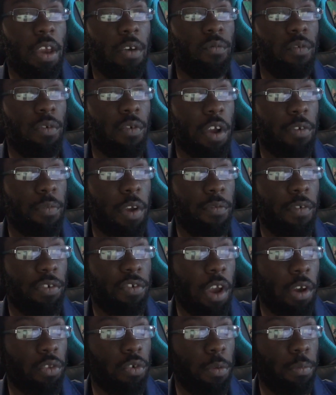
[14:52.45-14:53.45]
We recommend
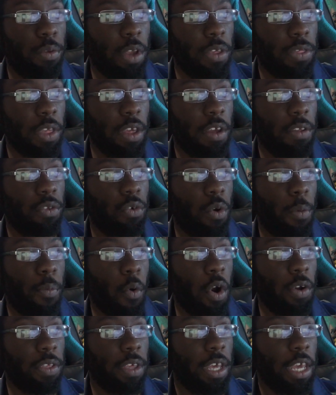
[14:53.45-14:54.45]
reaching out to the police to
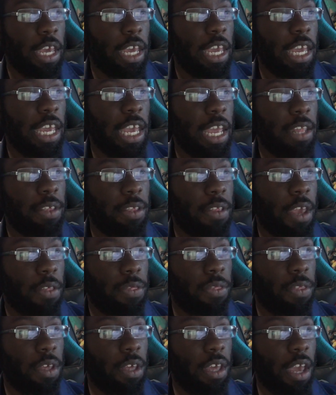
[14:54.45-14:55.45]
report it,
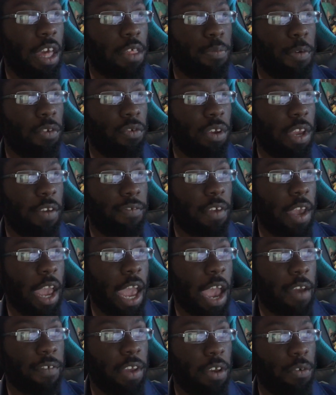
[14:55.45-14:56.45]
especially if they
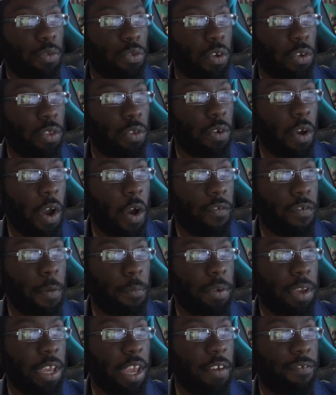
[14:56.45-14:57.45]
have any restrictions from
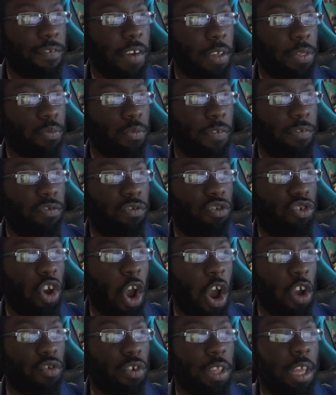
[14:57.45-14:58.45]
being offense with
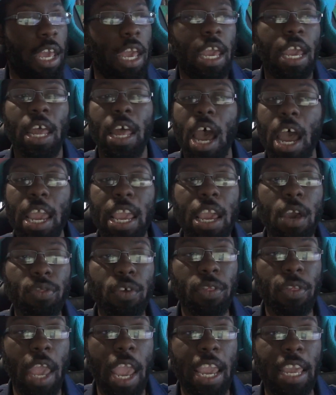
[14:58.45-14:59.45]
children. Here's
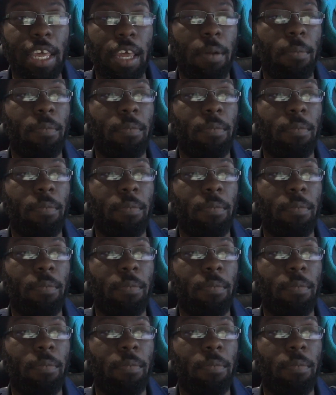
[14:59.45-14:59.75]
the thing.